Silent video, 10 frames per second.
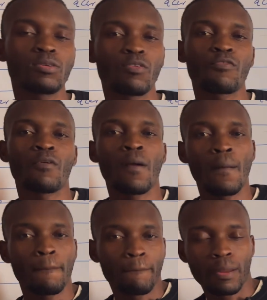of
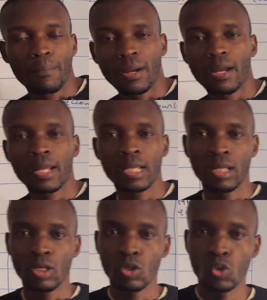paper
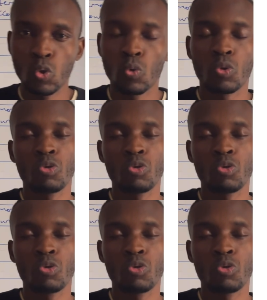2